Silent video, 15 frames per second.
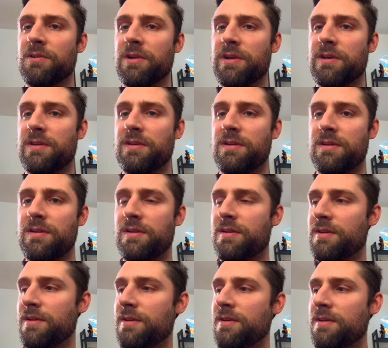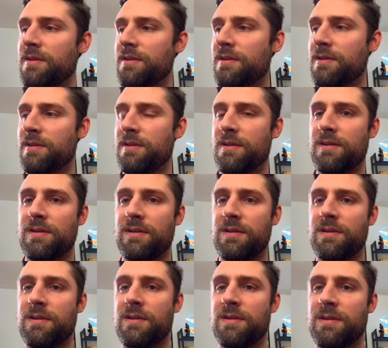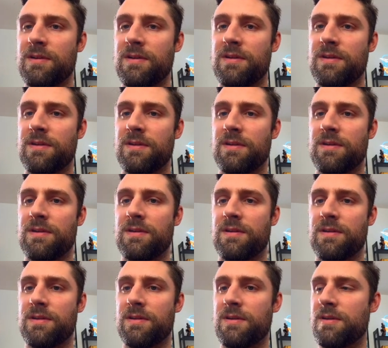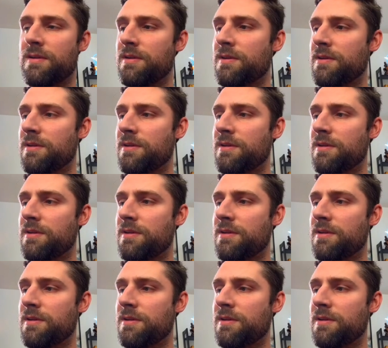No one is speaking in this clip.